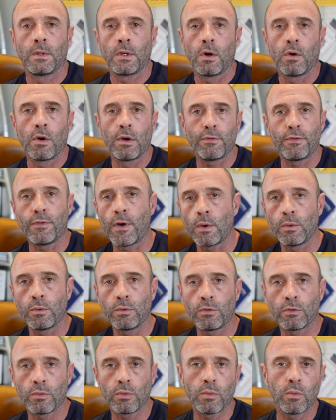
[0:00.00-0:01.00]
Alright
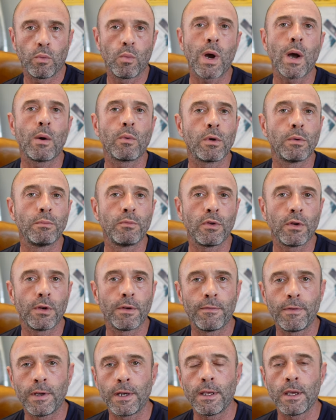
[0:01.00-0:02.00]
folks, welcome to
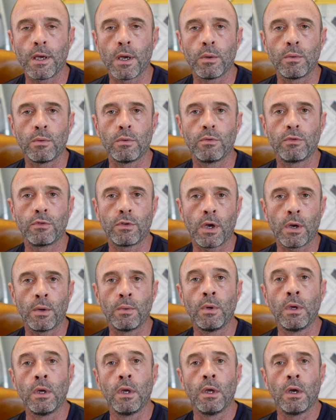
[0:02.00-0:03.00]
the video.
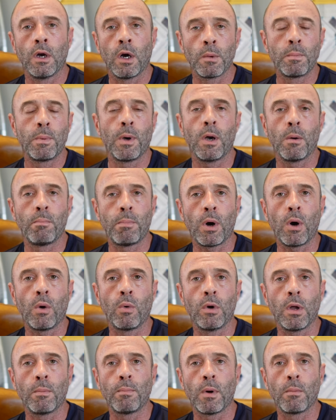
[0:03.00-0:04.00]
So I put a
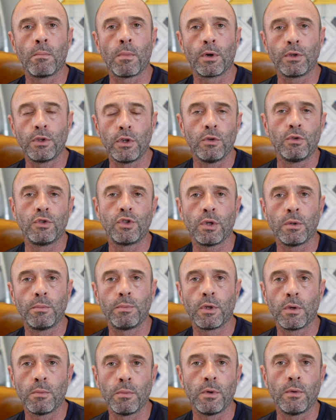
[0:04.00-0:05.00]
poll up on my
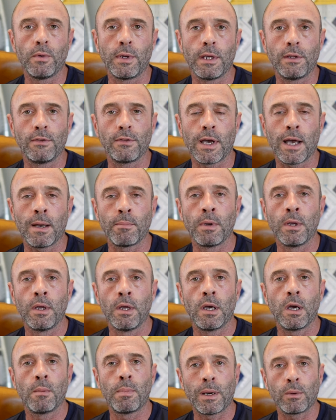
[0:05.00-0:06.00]
YouTube community tab
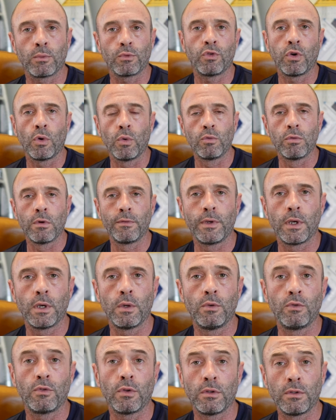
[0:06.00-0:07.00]
about tool
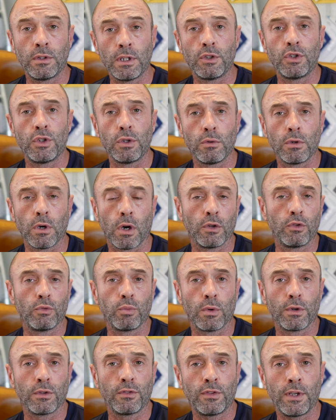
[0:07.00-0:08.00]
reviews and did you guys
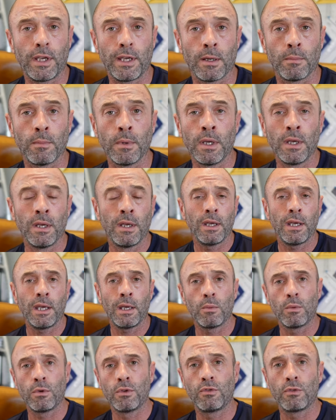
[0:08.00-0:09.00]
want to see them?
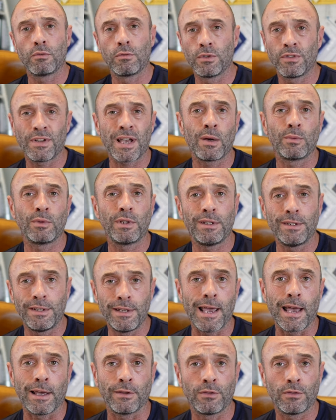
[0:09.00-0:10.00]
It was a resounding
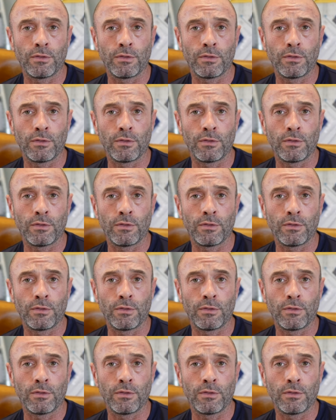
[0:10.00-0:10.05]
yes,